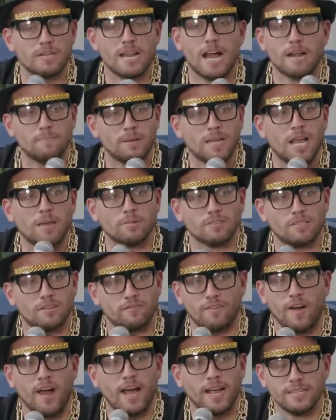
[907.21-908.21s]
not being able to
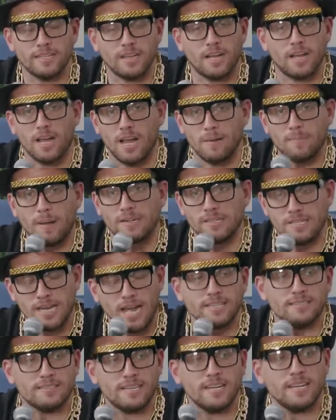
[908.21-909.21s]
find about
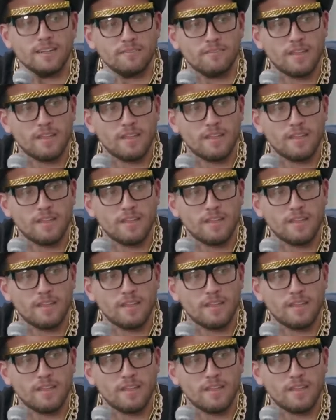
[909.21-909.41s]
19